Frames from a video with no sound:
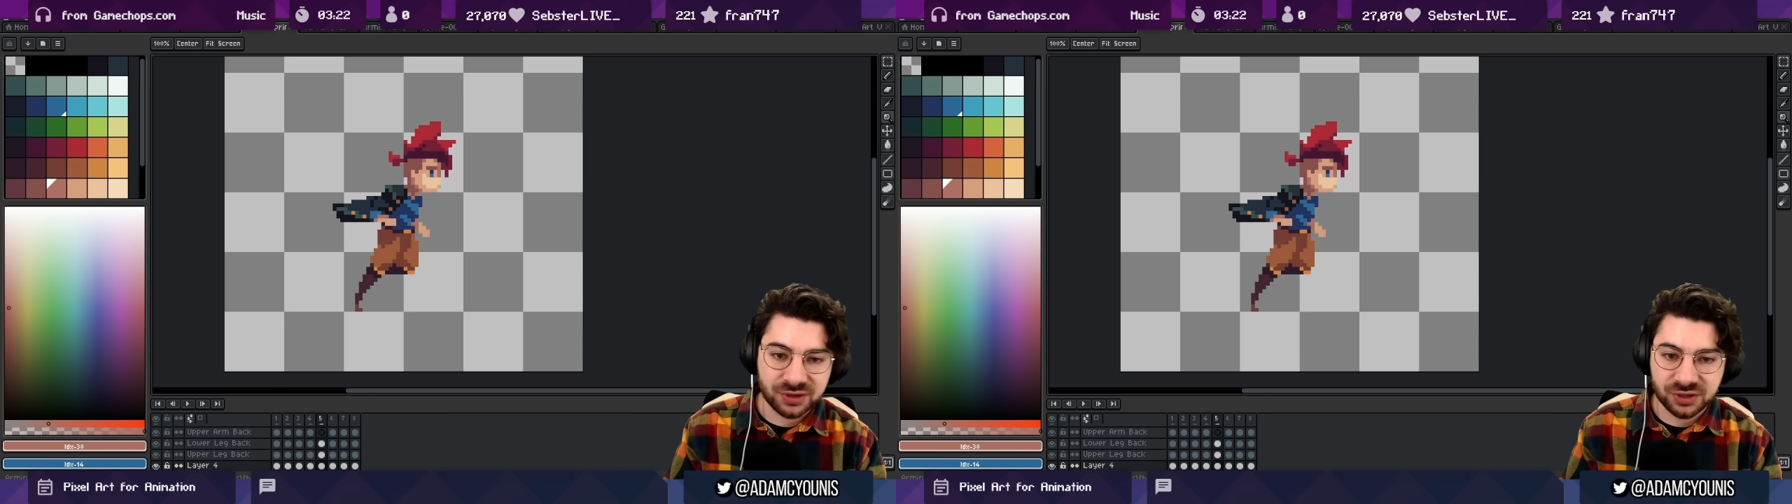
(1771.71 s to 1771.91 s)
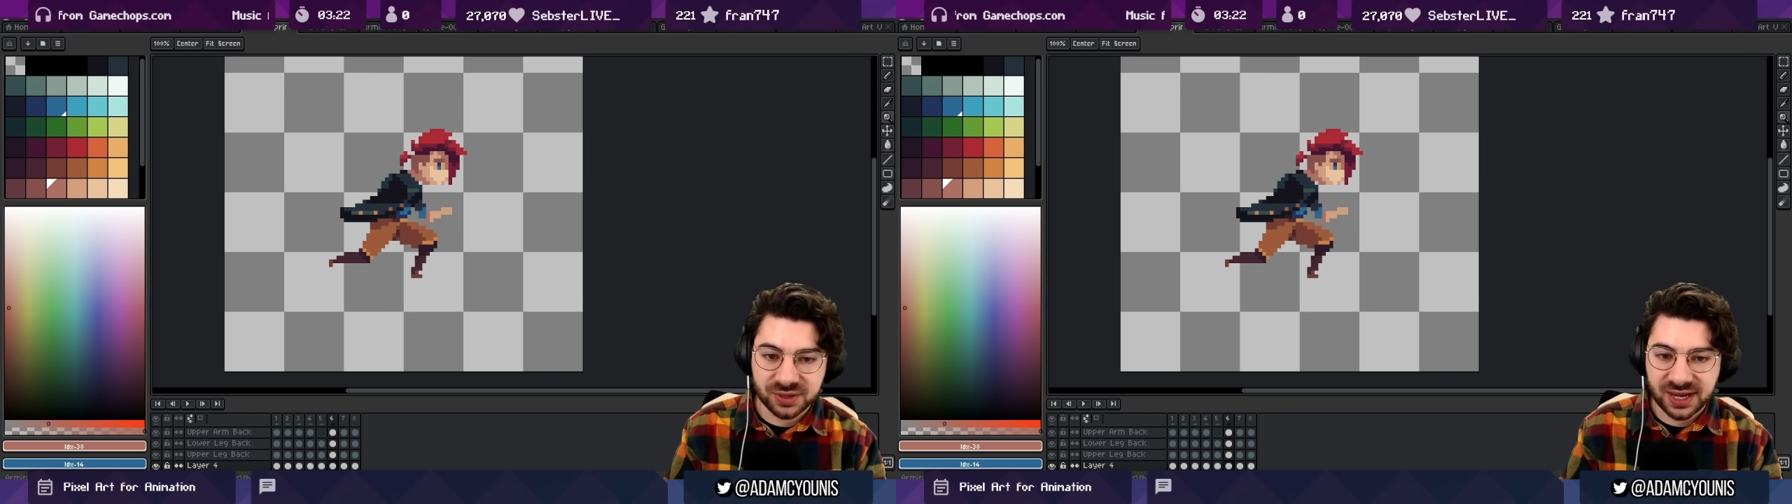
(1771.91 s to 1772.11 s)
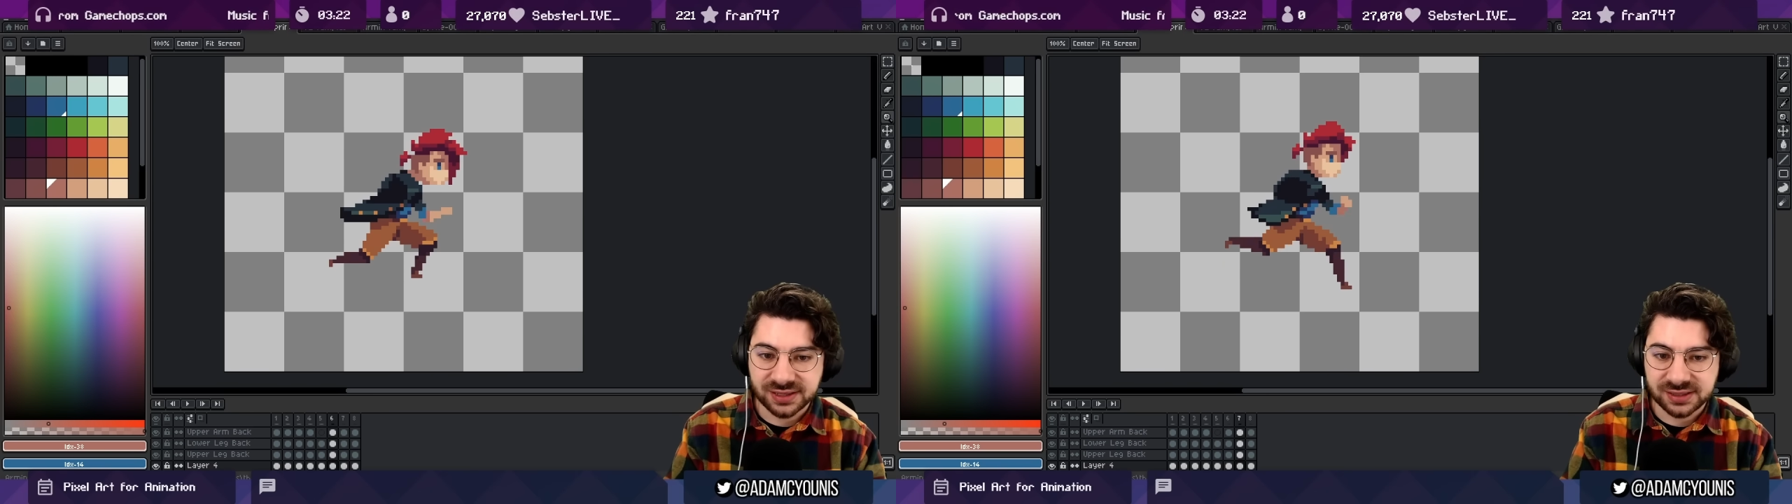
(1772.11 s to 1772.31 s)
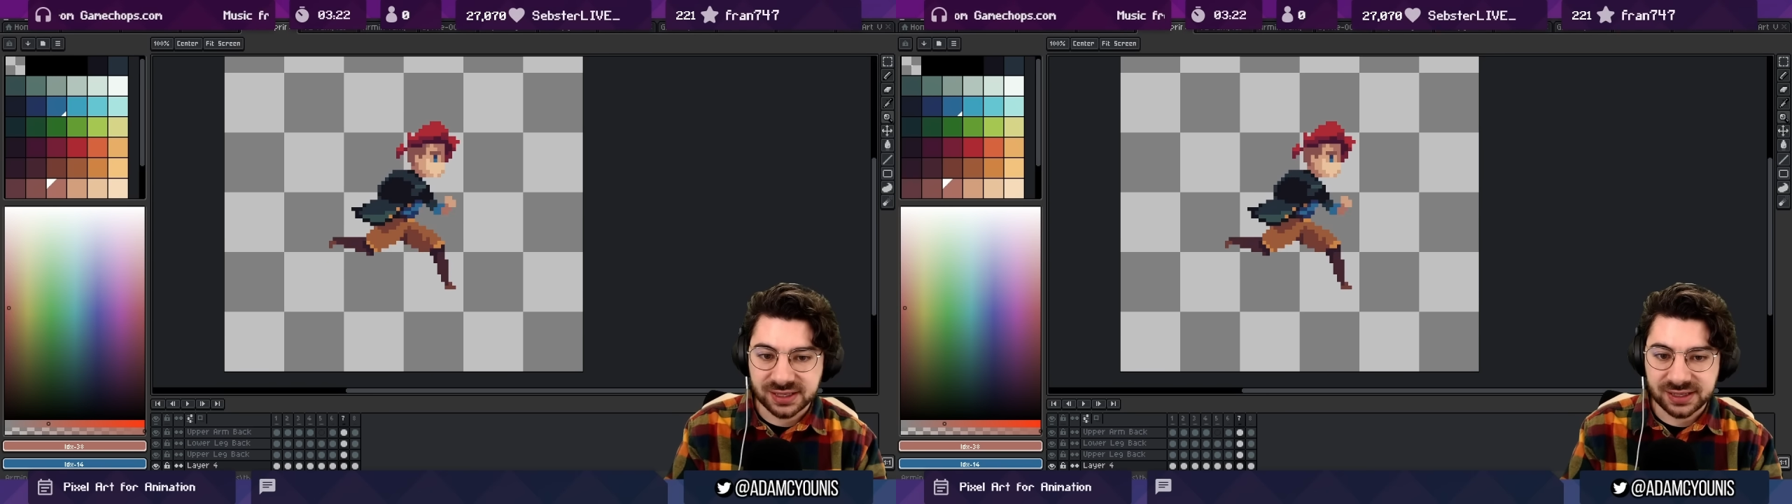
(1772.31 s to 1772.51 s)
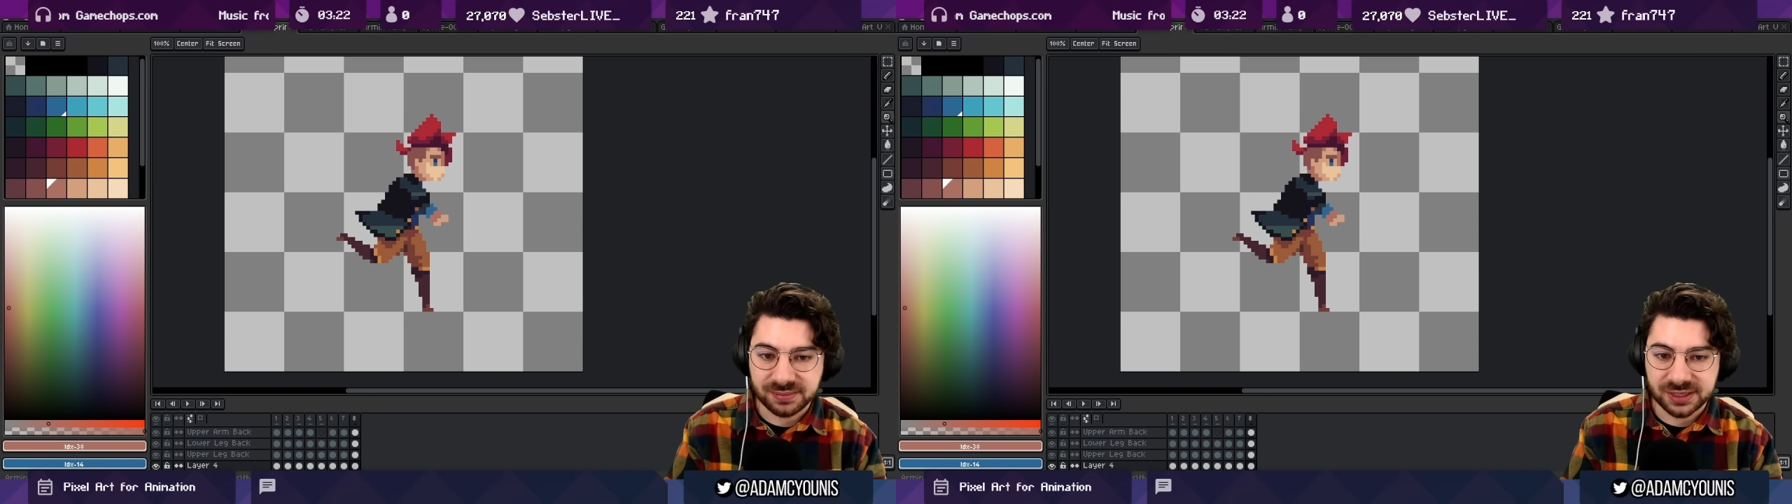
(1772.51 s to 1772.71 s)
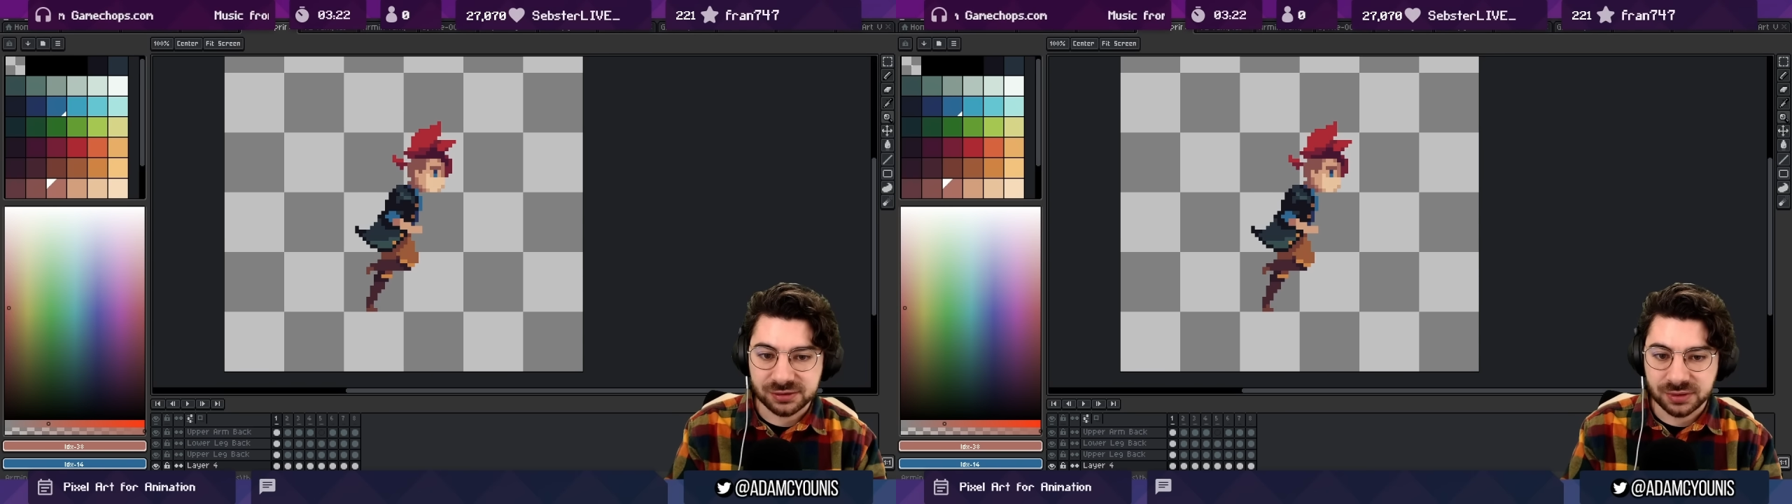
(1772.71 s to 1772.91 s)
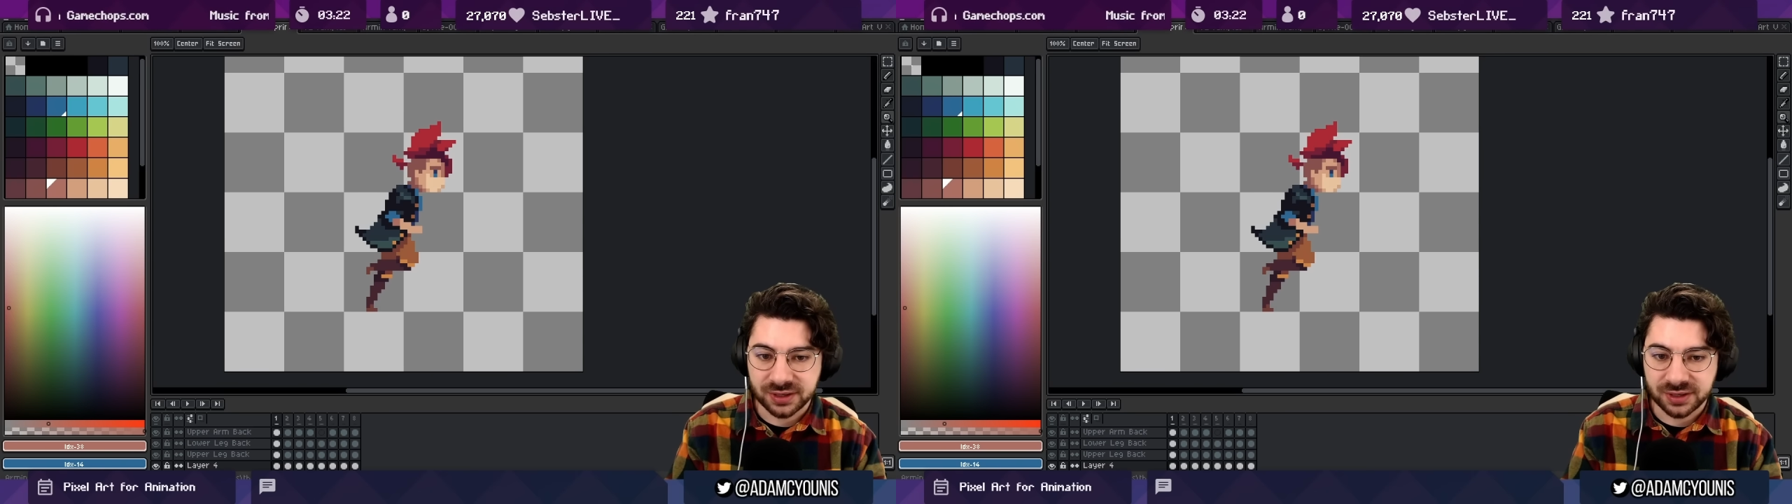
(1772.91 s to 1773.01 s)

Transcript: you can see bits where